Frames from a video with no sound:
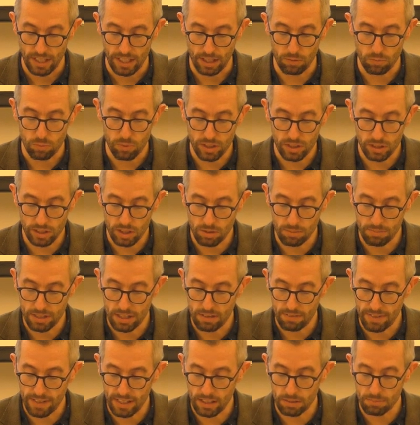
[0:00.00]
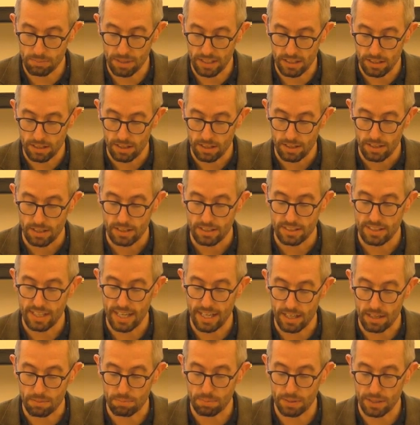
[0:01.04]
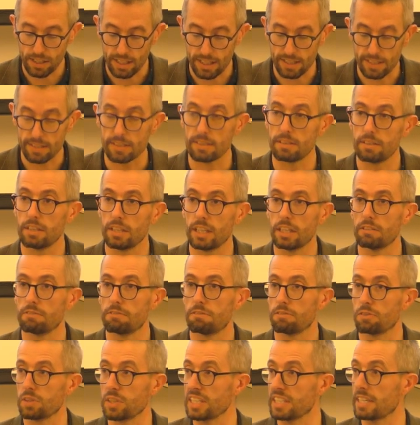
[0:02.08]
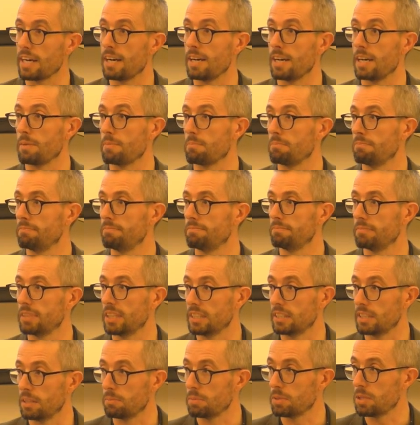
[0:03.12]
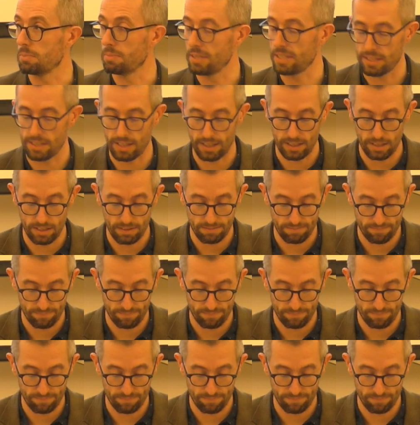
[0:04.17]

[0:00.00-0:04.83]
and real human development take place in free time, he seems to be saying.